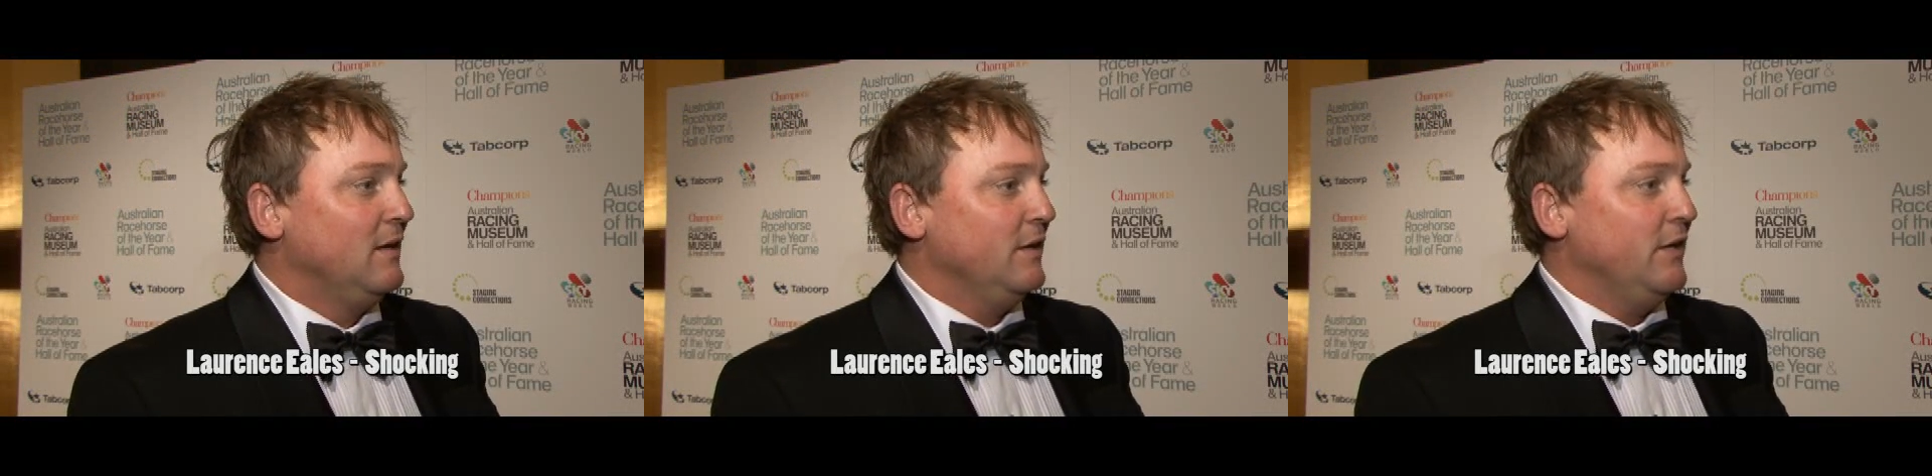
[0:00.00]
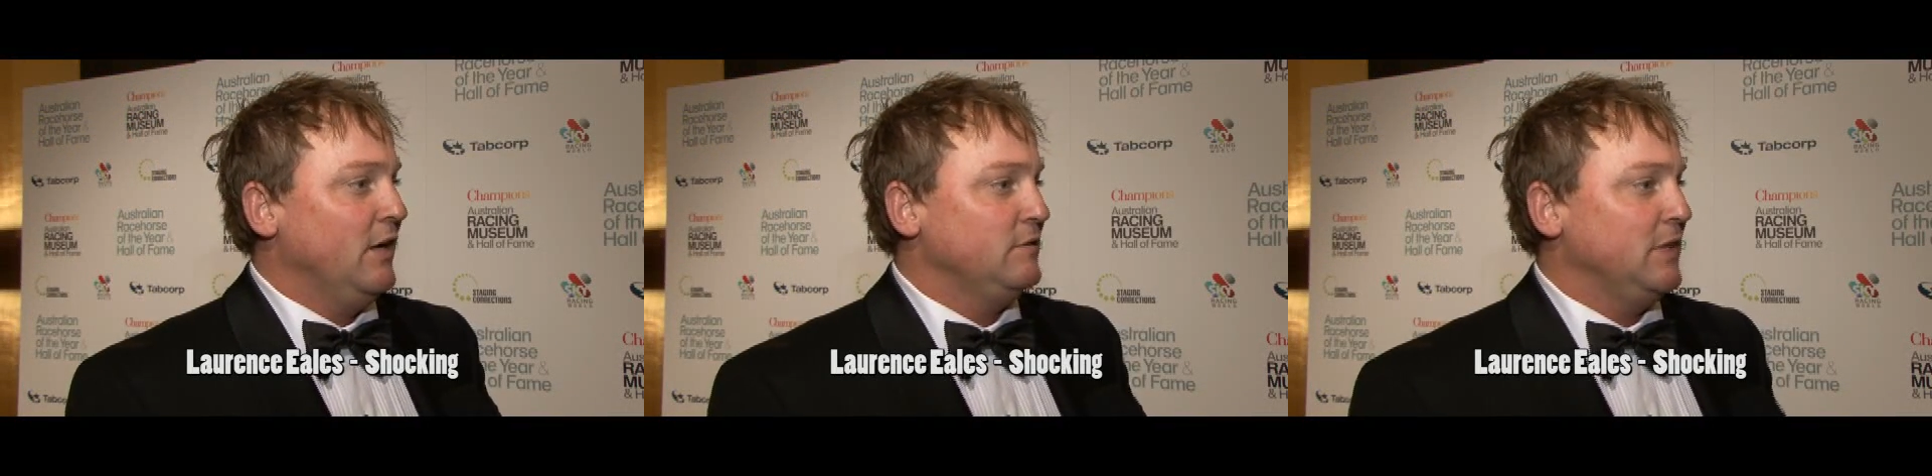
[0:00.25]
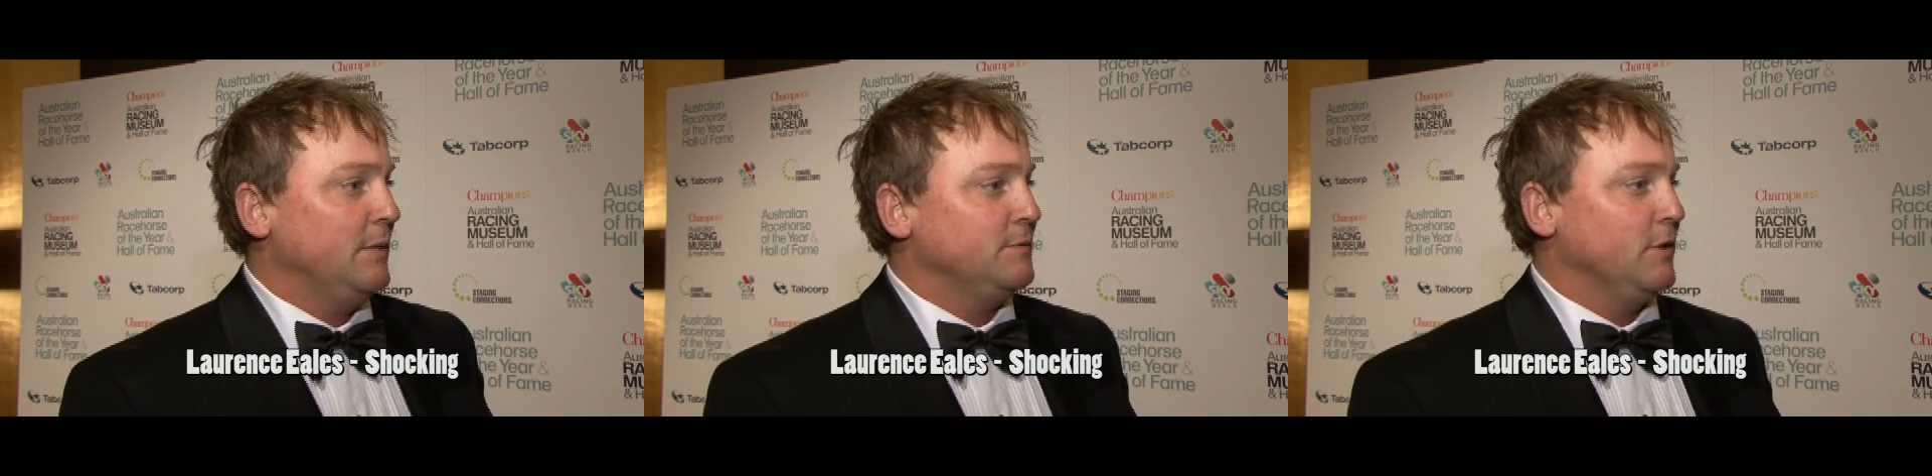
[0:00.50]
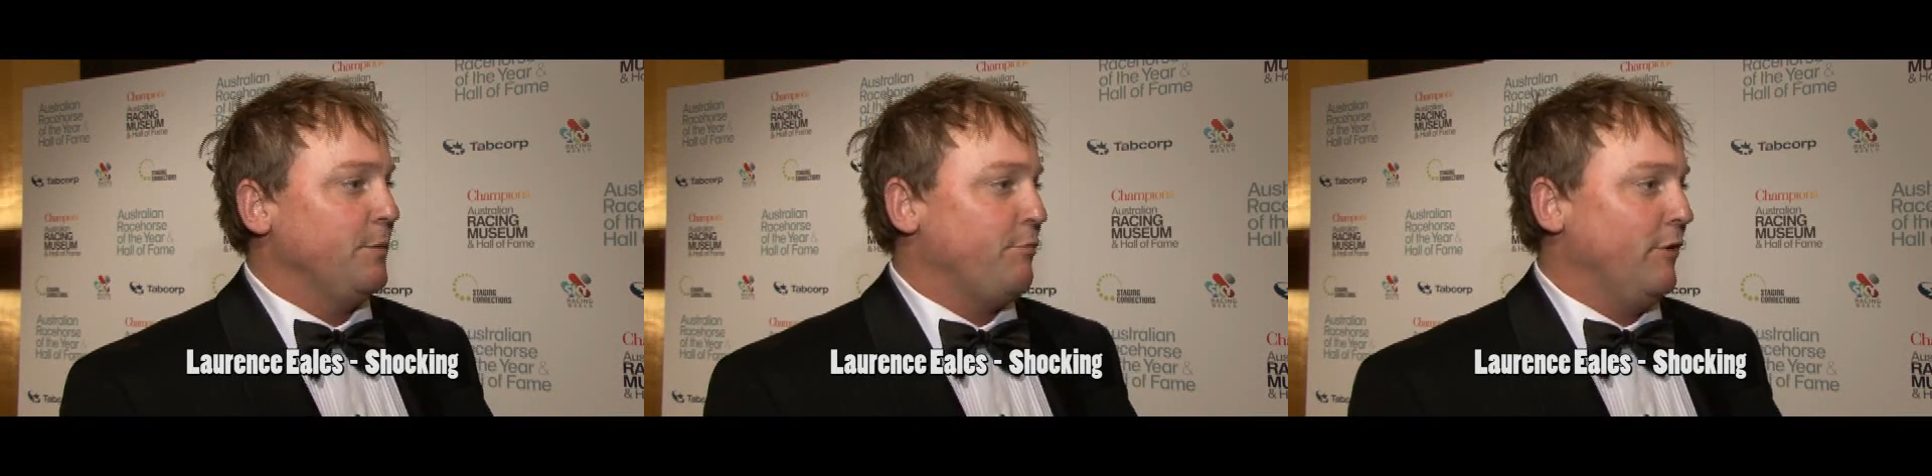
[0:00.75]
you know, it's an
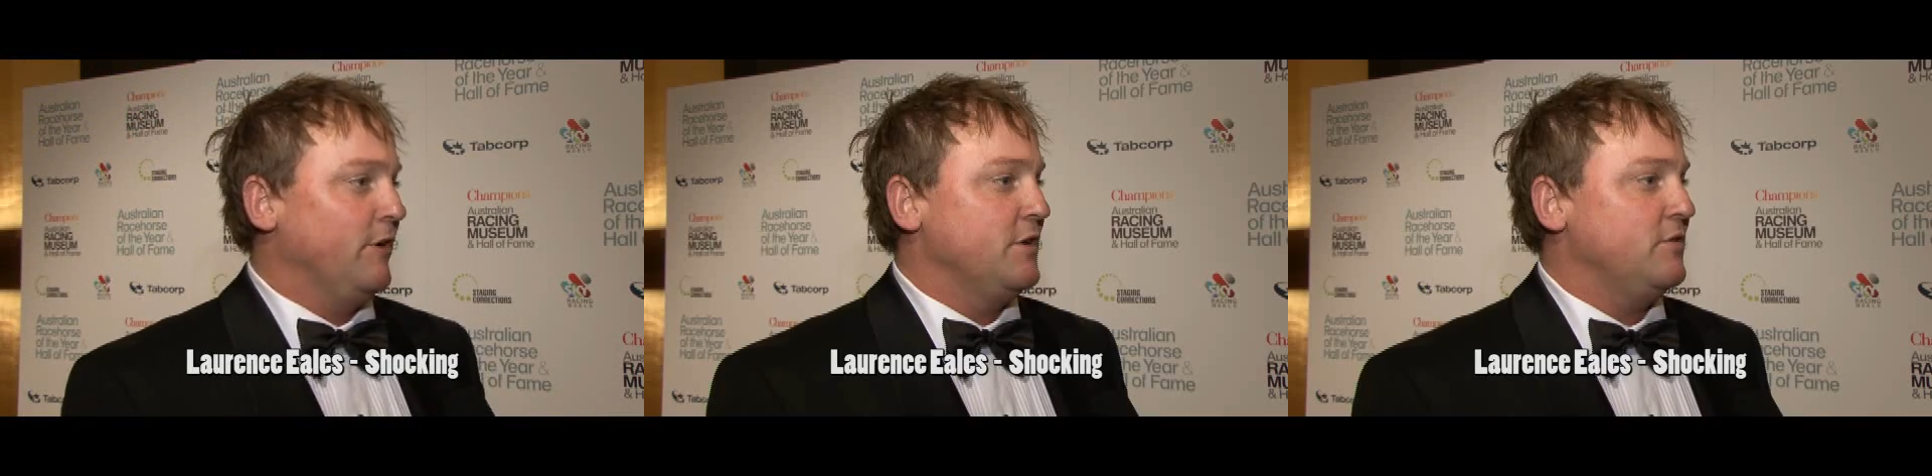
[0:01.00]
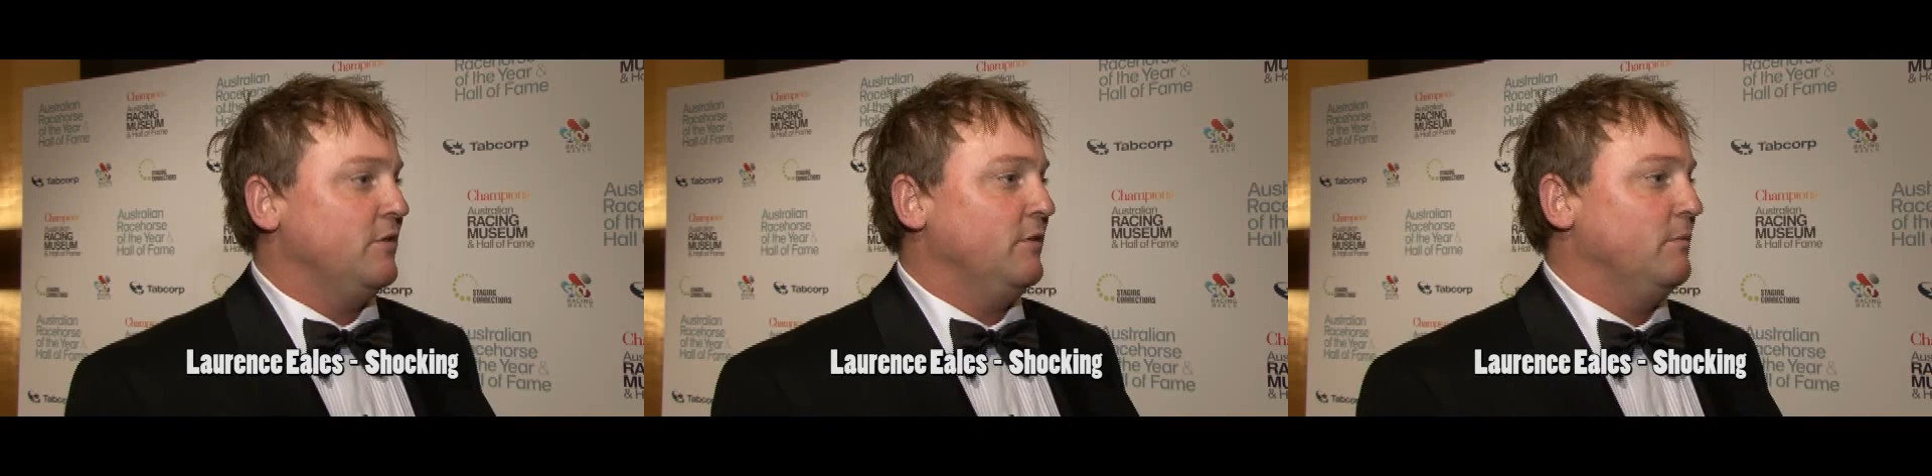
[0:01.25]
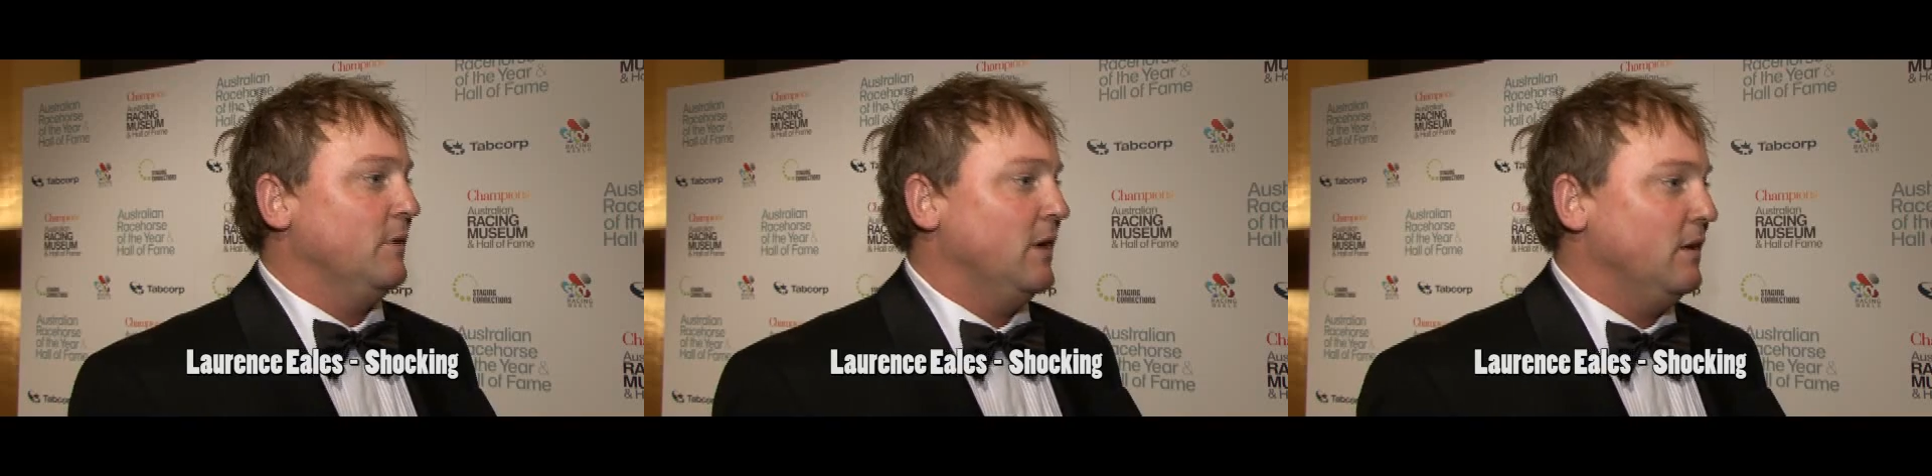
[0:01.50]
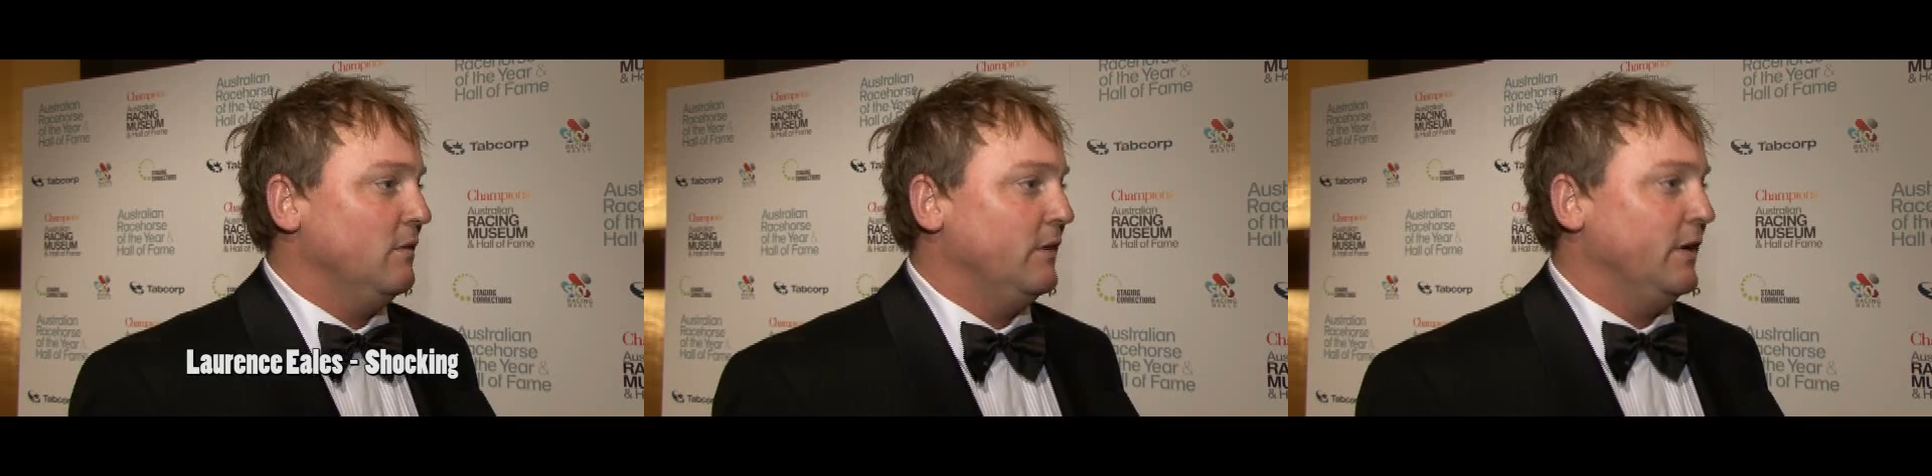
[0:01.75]
absolute privilege
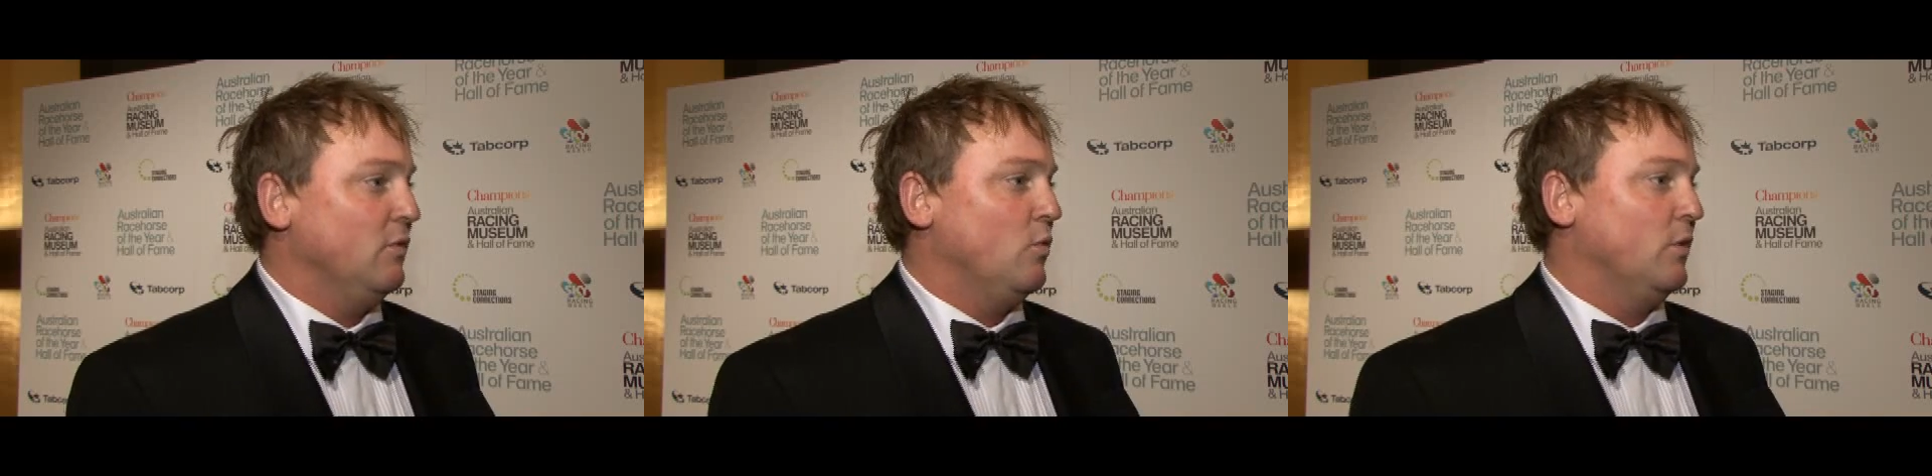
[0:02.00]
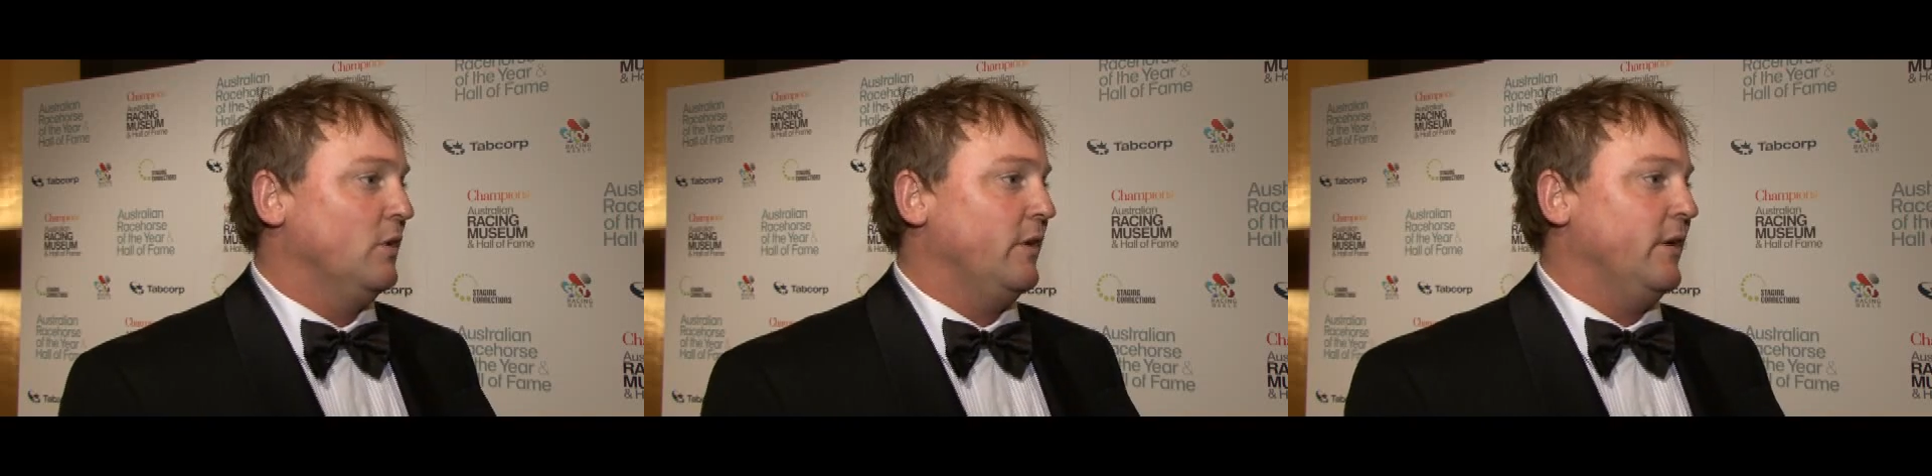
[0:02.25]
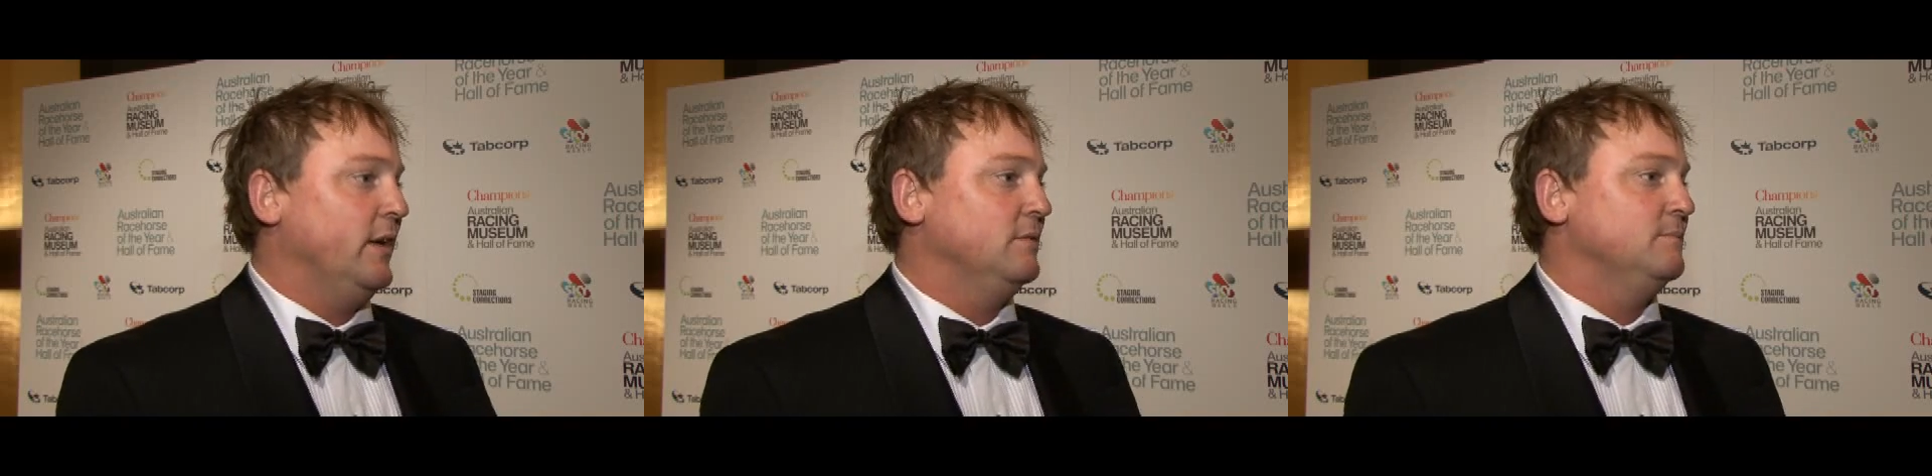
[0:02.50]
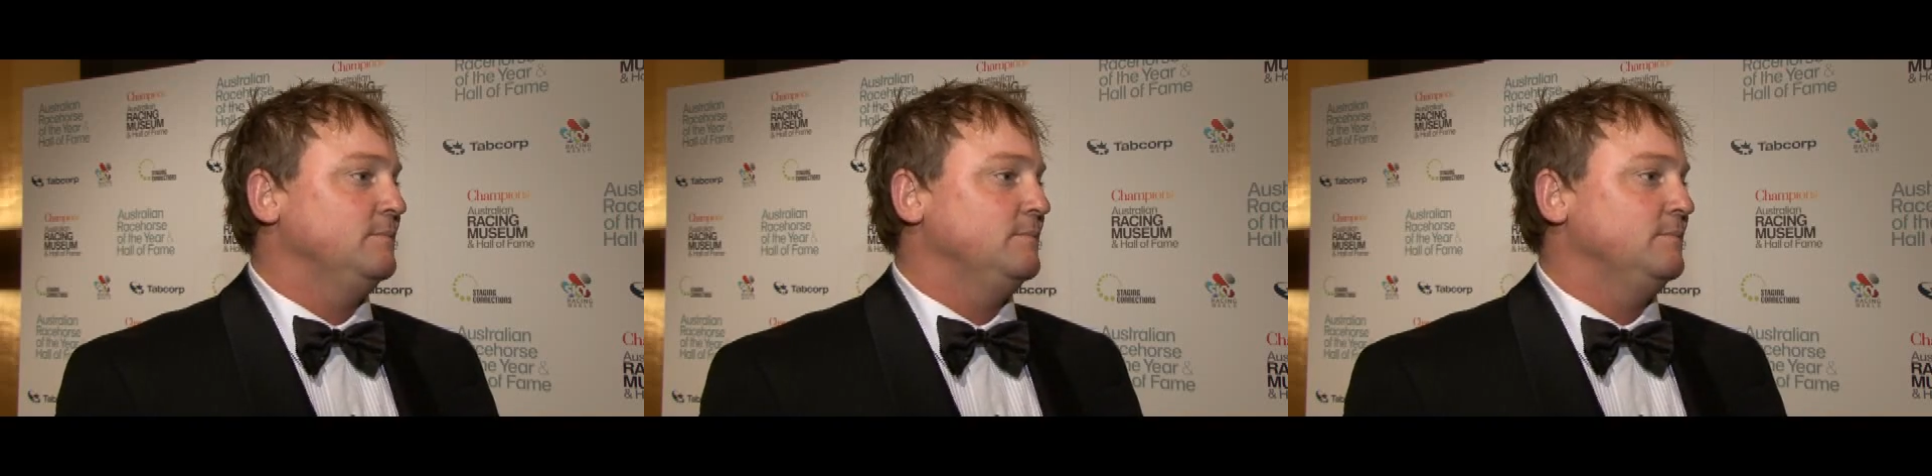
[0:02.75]
to get an award like that.